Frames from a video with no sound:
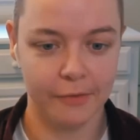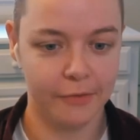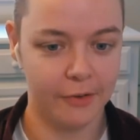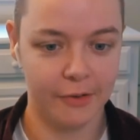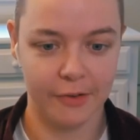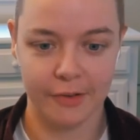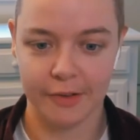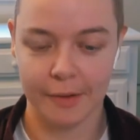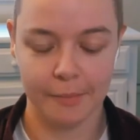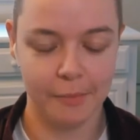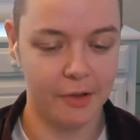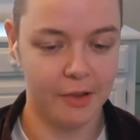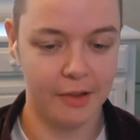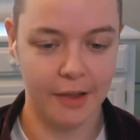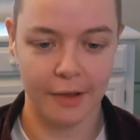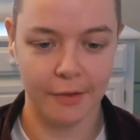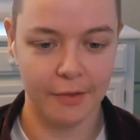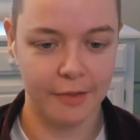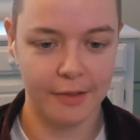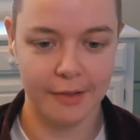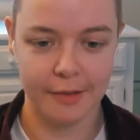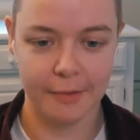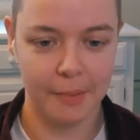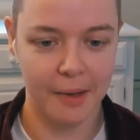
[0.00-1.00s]
for someone
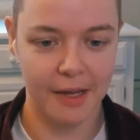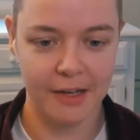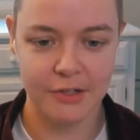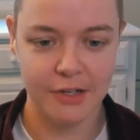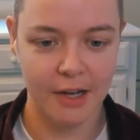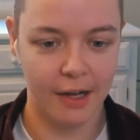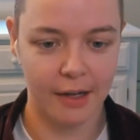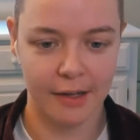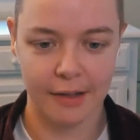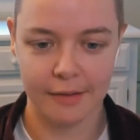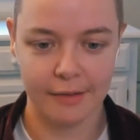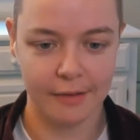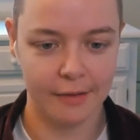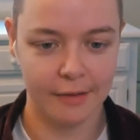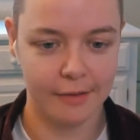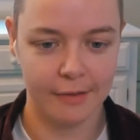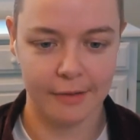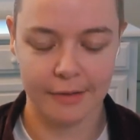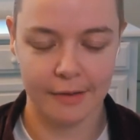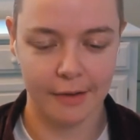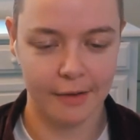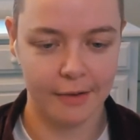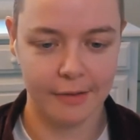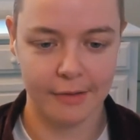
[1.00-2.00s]
else's paycheck is
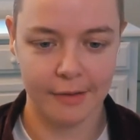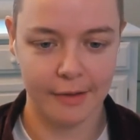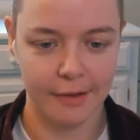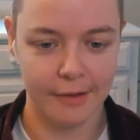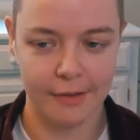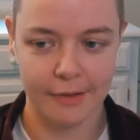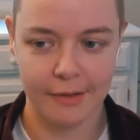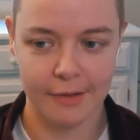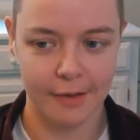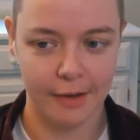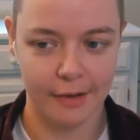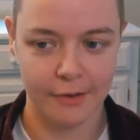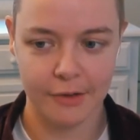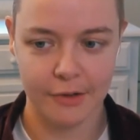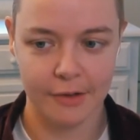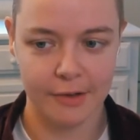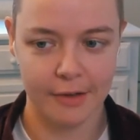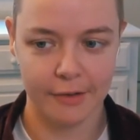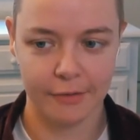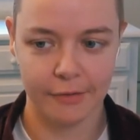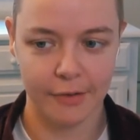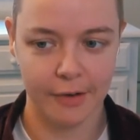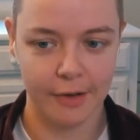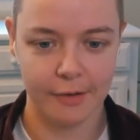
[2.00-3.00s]
a, it's, it's such a
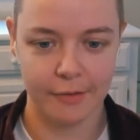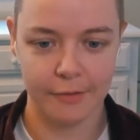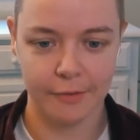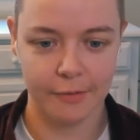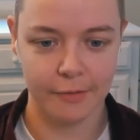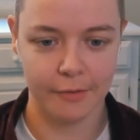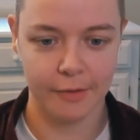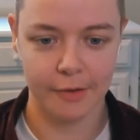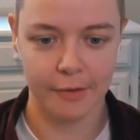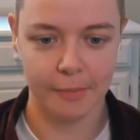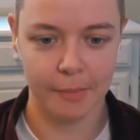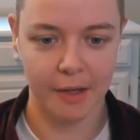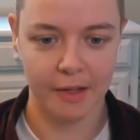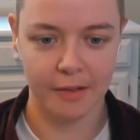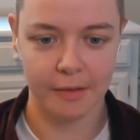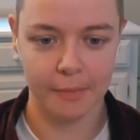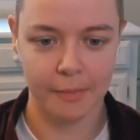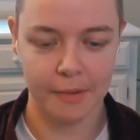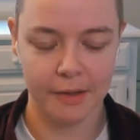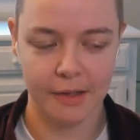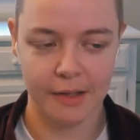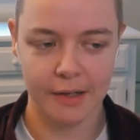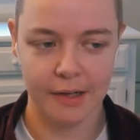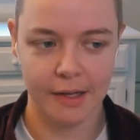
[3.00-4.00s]
different
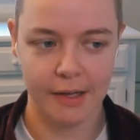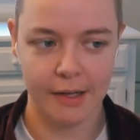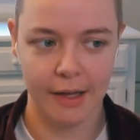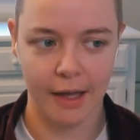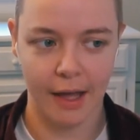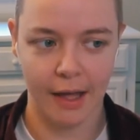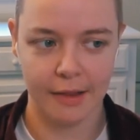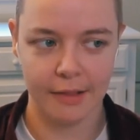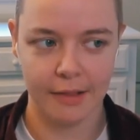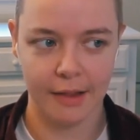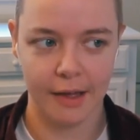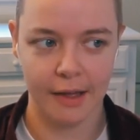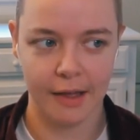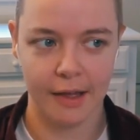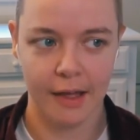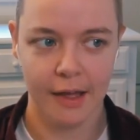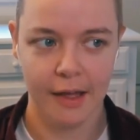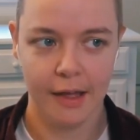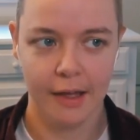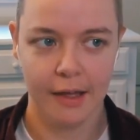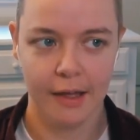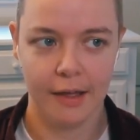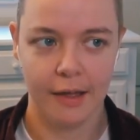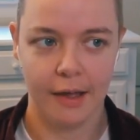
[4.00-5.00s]
responsibility. And, like,
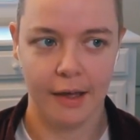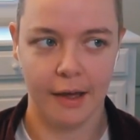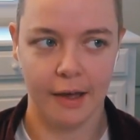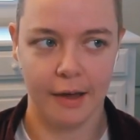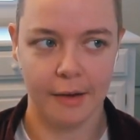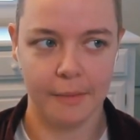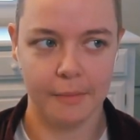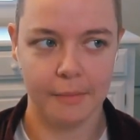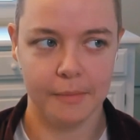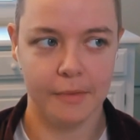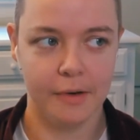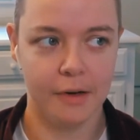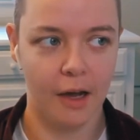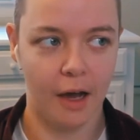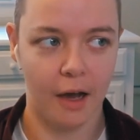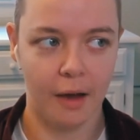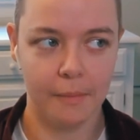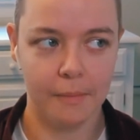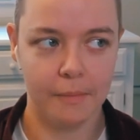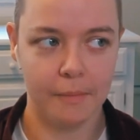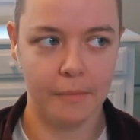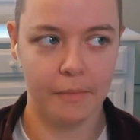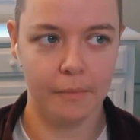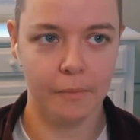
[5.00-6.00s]
um,
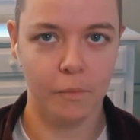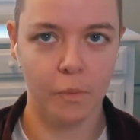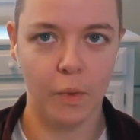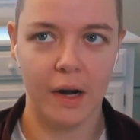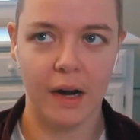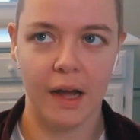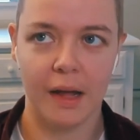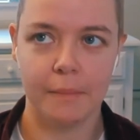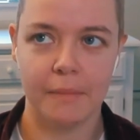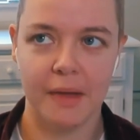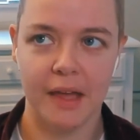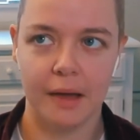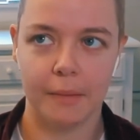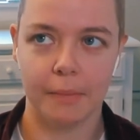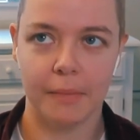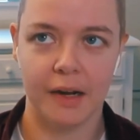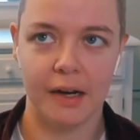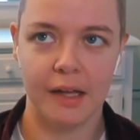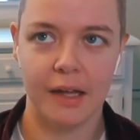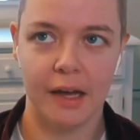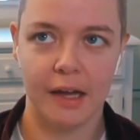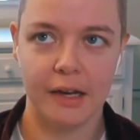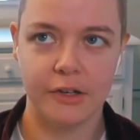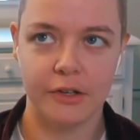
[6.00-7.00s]
not when I make
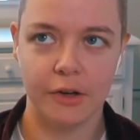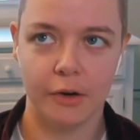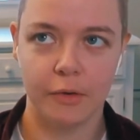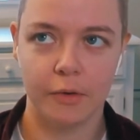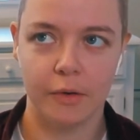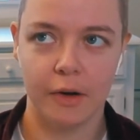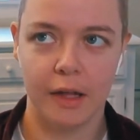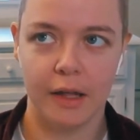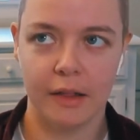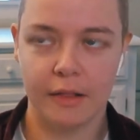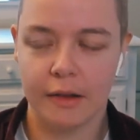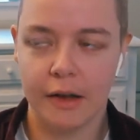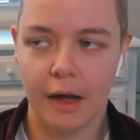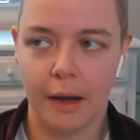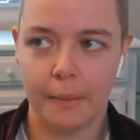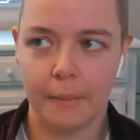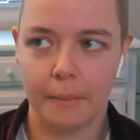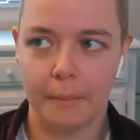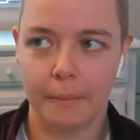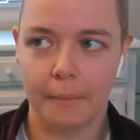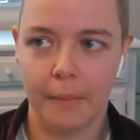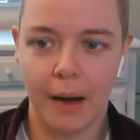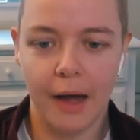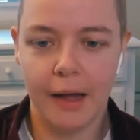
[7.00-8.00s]
money, I don't, it's not
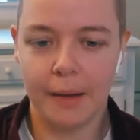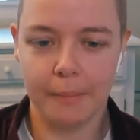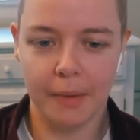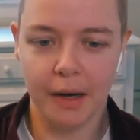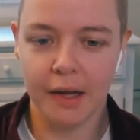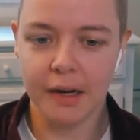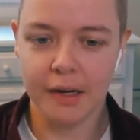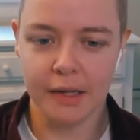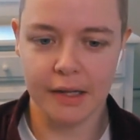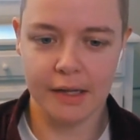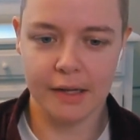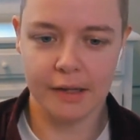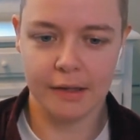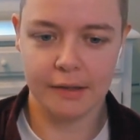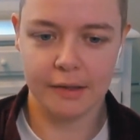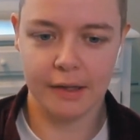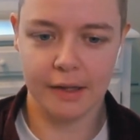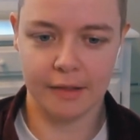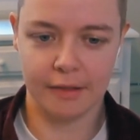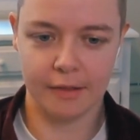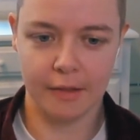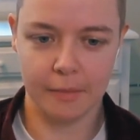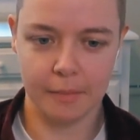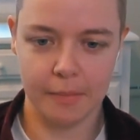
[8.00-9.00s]
my money,
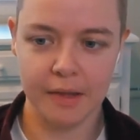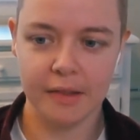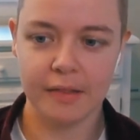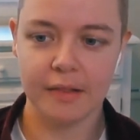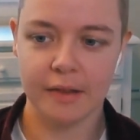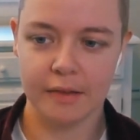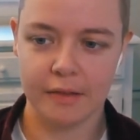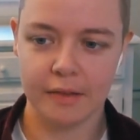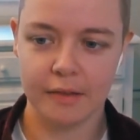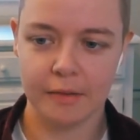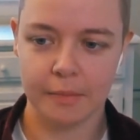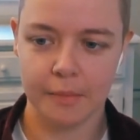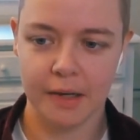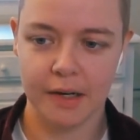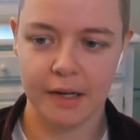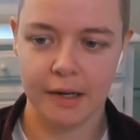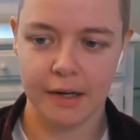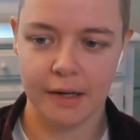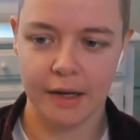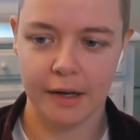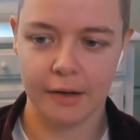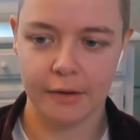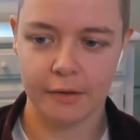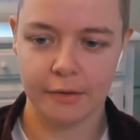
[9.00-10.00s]
it's the business's money
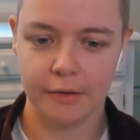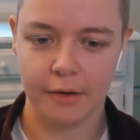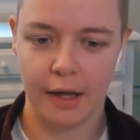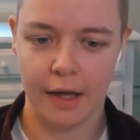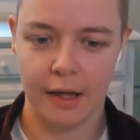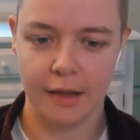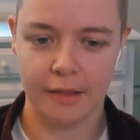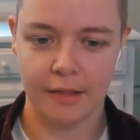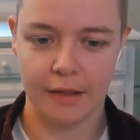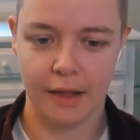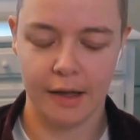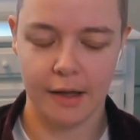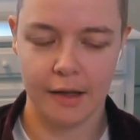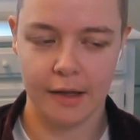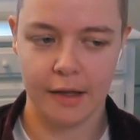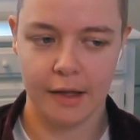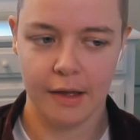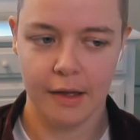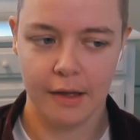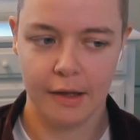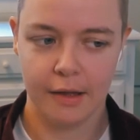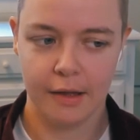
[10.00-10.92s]
now. And, like,